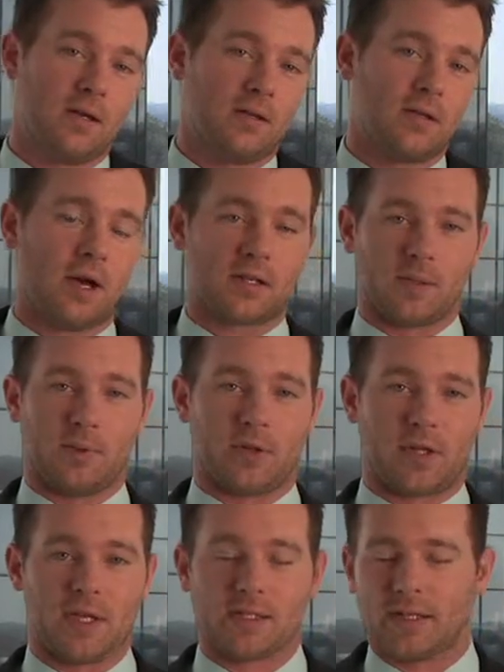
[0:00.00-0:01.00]
talks
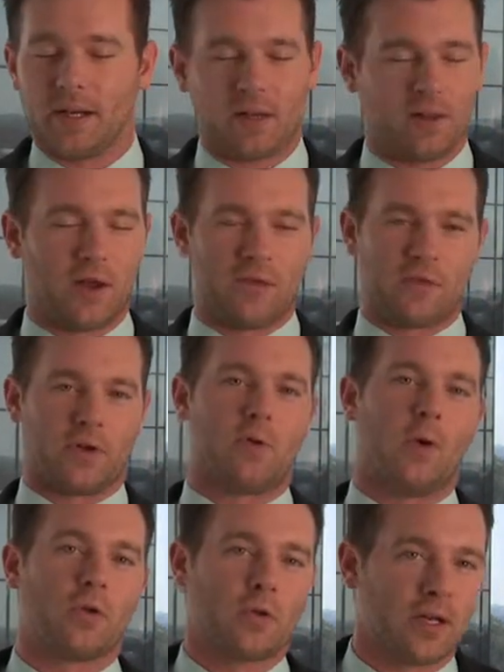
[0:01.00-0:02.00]
about this, and I love the
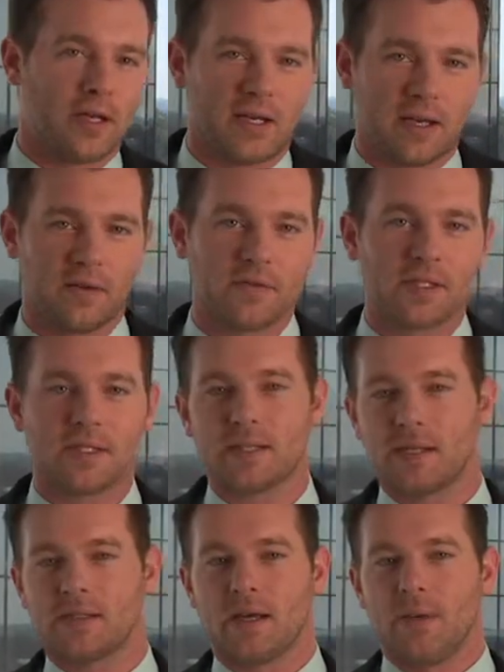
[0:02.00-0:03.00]
quote that he gives. He
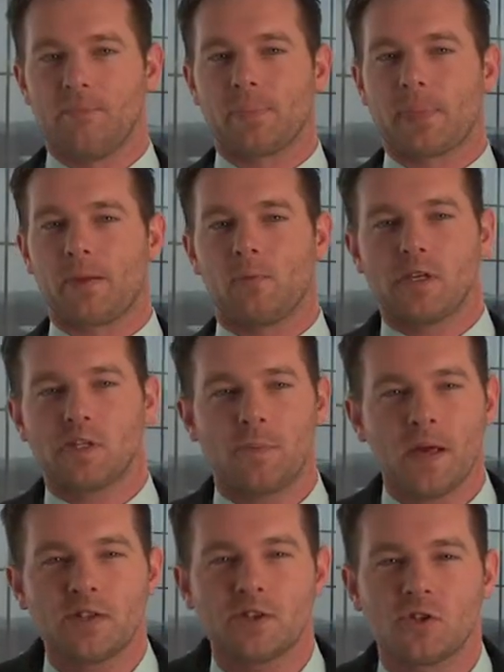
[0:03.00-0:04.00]
says, we
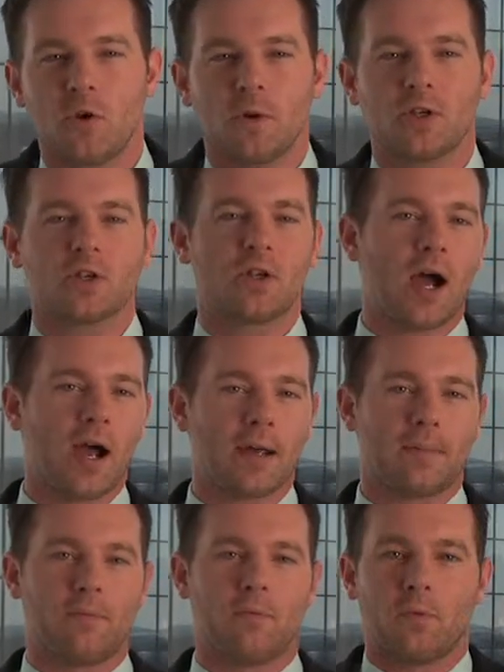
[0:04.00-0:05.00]
spend so much
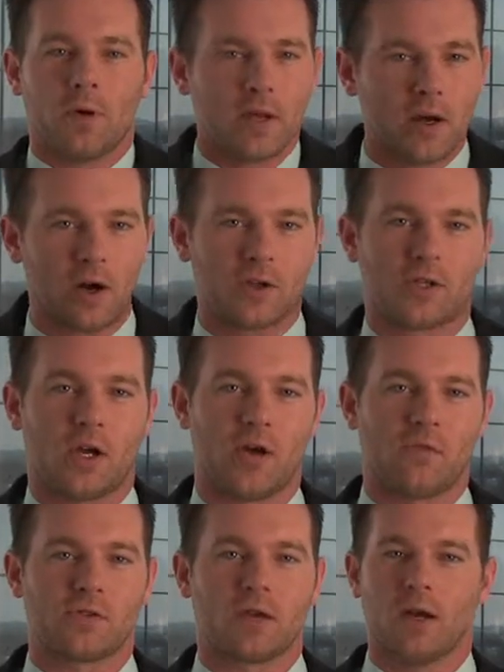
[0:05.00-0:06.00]
time within
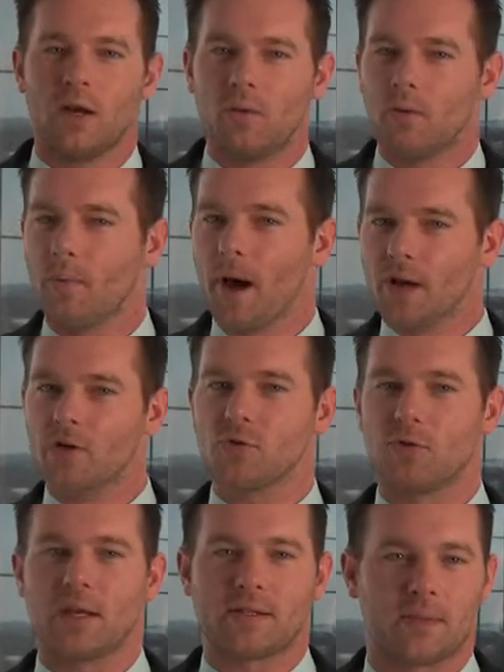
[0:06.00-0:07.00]
ourselves, we might
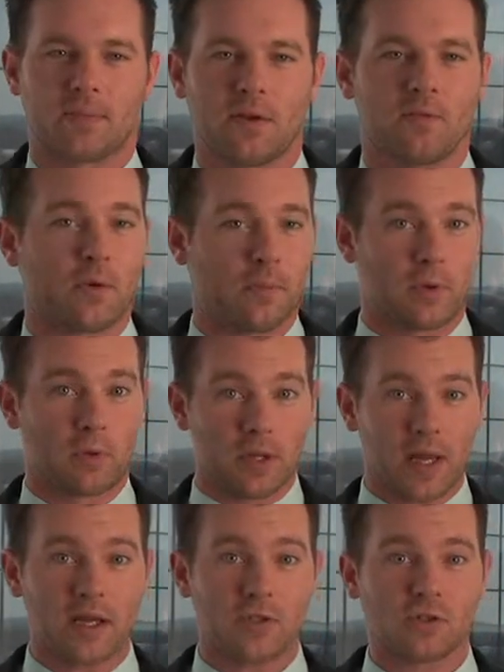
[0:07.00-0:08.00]
as well get something from the
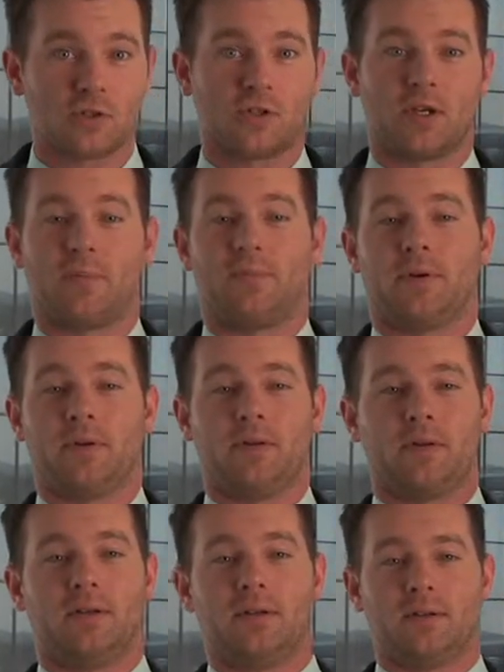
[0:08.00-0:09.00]
relationship.
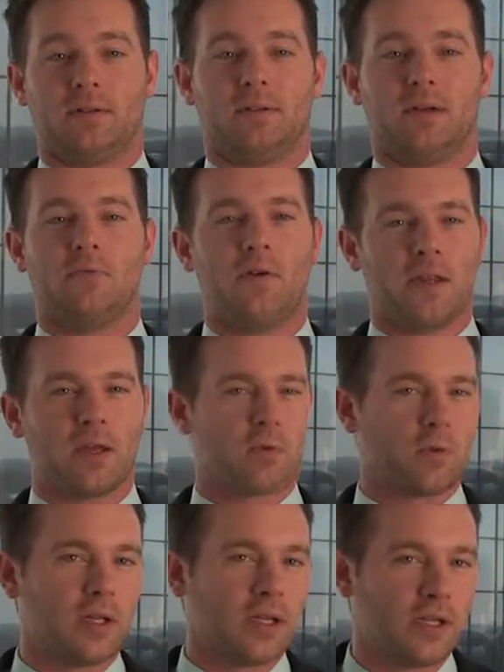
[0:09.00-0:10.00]
I find
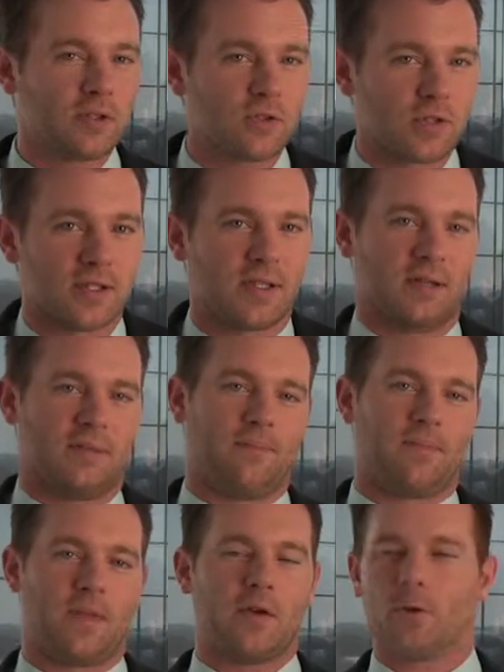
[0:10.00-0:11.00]
that really interesting.
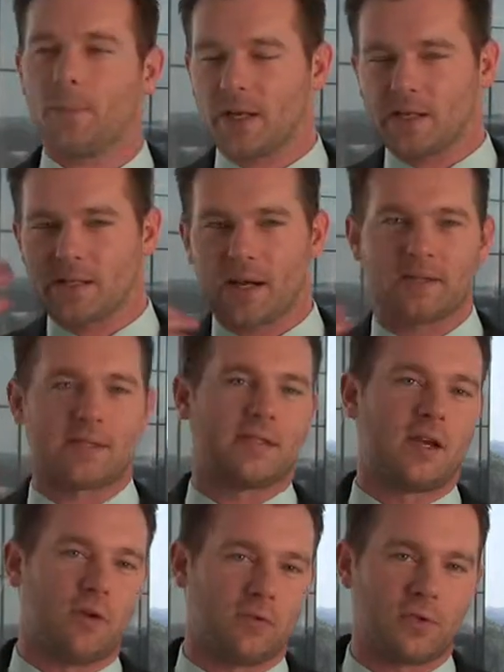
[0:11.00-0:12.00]
Everybody's got
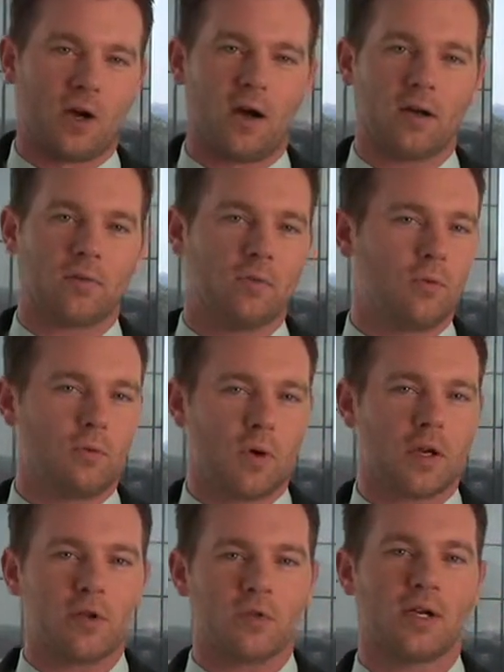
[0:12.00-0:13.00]
self-talk. Well,
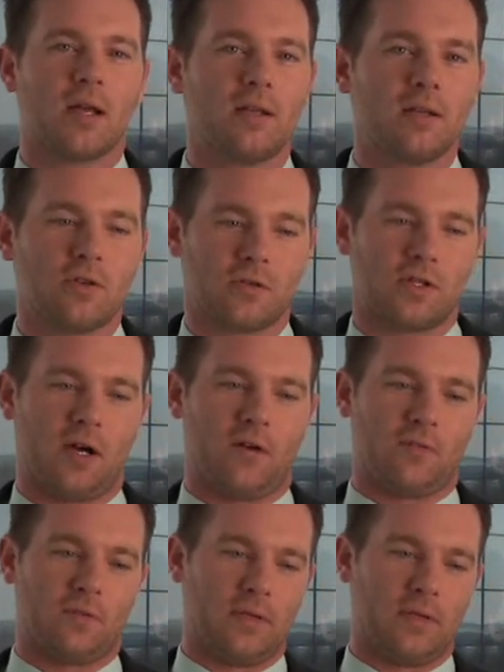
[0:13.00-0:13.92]
what are you telling yourself?